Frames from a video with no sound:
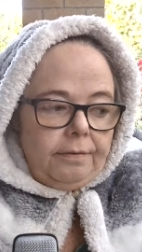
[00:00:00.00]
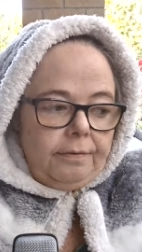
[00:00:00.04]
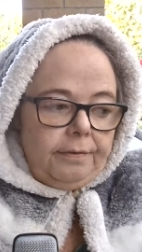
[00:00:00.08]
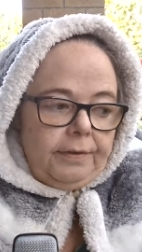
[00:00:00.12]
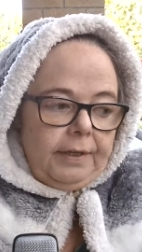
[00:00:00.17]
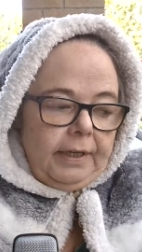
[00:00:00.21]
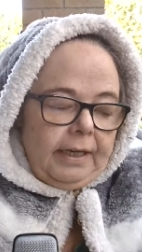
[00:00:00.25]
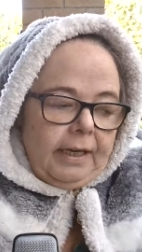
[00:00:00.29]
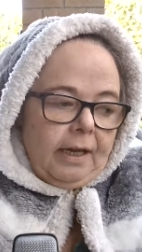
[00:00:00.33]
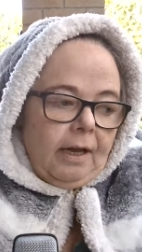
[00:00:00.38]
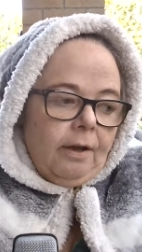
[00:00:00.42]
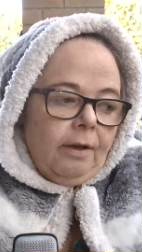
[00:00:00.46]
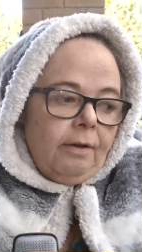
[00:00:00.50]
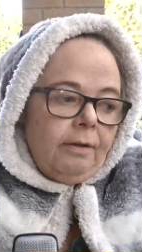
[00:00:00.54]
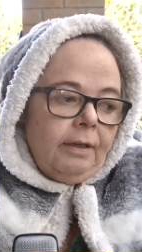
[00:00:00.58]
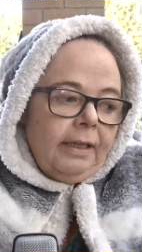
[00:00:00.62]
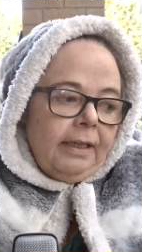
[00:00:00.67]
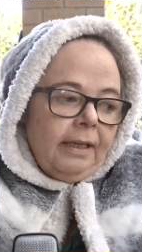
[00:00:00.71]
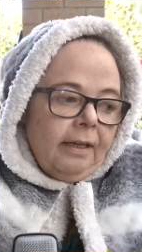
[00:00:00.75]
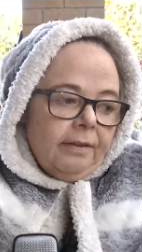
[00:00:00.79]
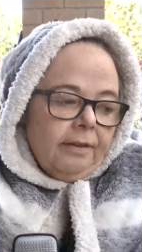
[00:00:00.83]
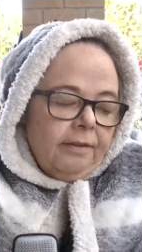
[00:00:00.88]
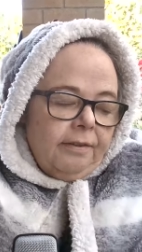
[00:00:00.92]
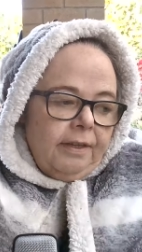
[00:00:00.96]
The
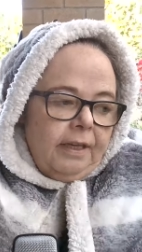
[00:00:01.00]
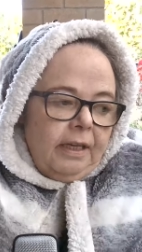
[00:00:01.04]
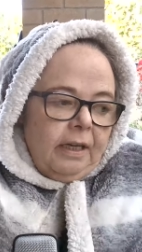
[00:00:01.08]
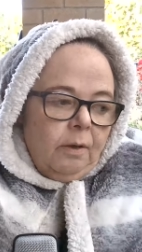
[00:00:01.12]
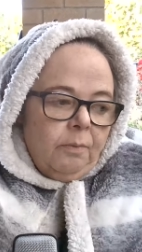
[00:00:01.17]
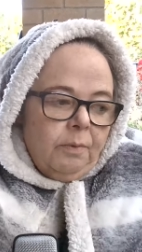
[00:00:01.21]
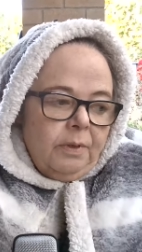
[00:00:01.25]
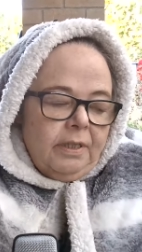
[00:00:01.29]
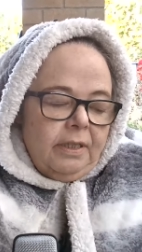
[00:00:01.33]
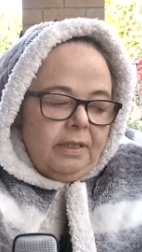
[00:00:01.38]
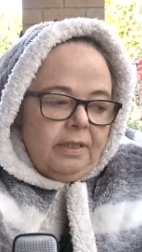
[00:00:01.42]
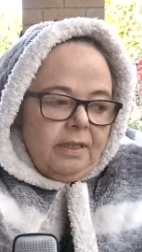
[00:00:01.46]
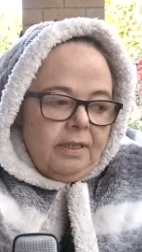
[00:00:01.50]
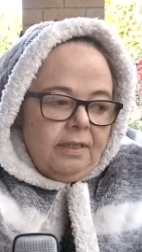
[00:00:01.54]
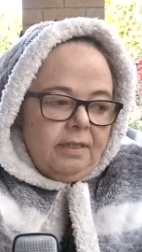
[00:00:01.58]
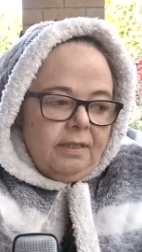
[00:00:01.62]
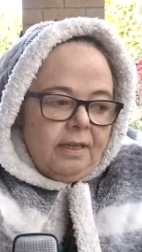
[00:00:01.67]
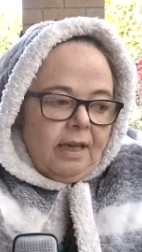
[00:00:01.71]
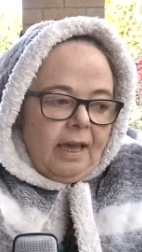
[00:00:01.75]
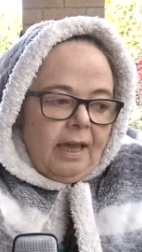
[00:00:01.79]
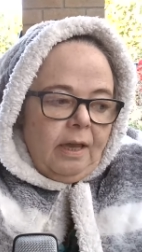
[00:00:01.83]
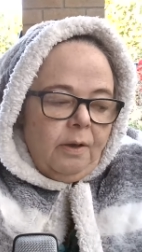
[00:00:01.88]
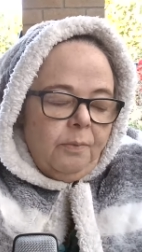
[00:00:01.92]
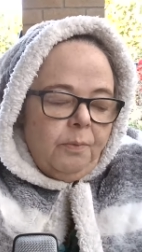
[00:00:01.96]
only other thing I wanted to
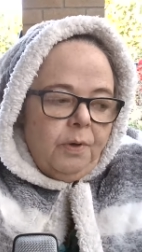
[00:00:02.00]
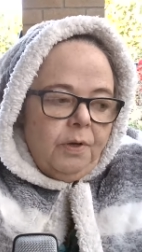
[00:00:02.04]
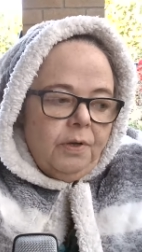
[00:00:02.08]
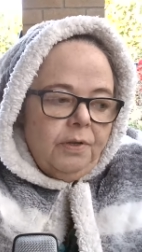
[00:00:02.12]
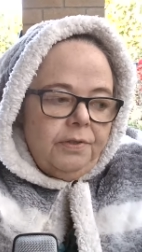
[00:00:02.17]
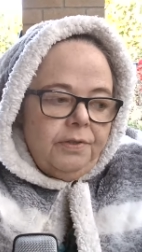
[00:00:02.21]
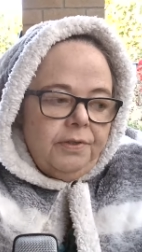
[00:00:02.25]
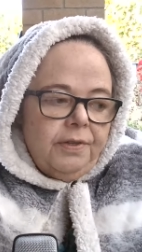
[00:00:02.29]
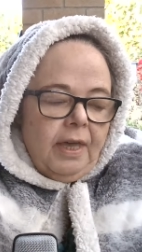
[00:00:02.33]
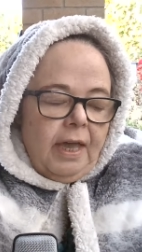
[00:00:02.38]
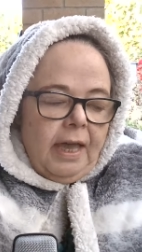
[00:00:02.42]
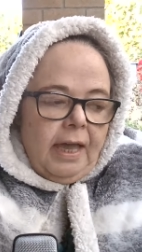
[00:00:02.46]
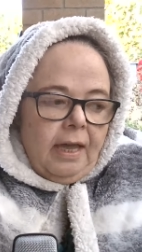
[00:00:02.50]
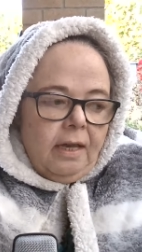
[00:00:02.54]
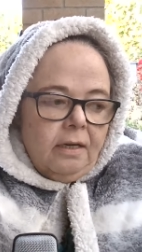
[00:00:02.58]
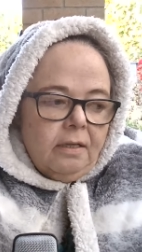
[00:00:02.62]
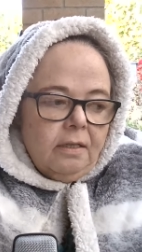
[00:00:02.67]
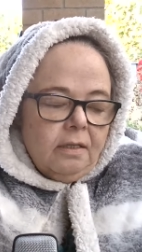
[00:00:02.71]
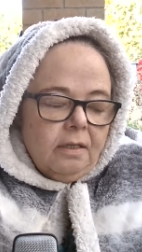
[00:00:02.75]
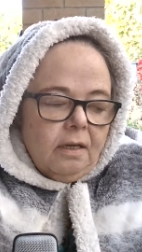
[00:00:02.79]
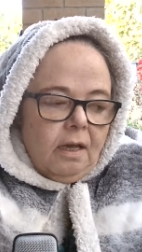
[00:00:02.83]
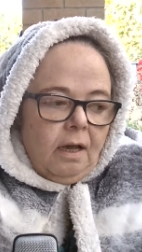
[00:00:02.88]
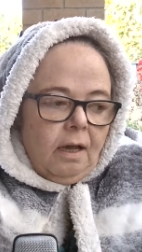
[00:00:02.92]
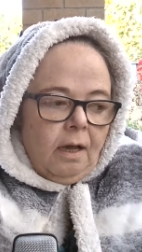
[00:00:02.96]
say was
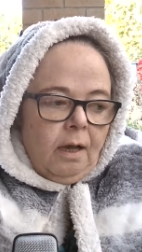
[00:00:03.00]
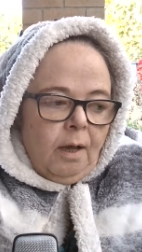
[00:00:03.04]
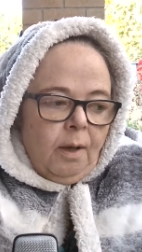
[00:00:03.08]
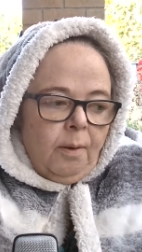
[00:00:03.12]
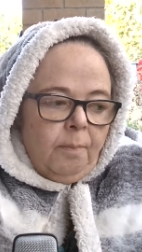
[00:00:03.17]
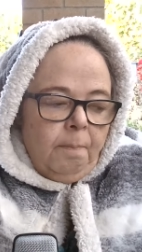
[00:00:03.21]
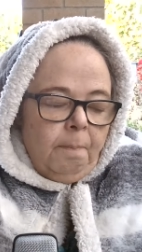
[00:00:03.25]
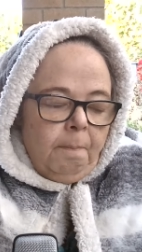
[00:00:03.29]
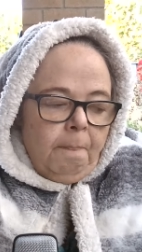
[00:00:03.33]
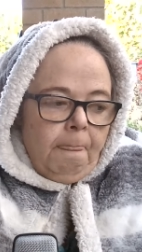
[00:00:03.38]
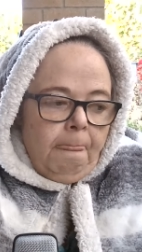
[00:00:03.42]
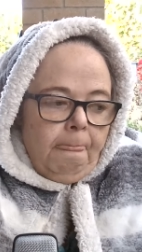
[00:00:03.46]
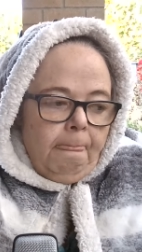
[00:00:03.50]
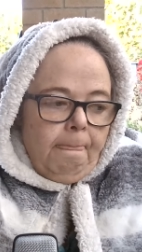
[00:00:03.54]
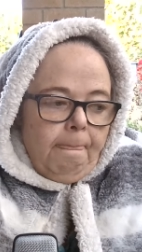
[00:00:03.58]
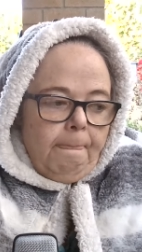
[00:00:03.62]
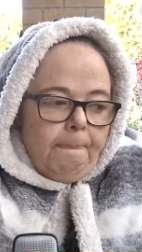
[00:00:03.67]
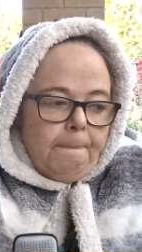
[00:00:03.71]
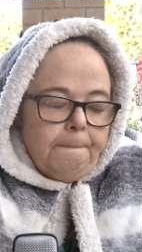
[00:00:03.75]
that um,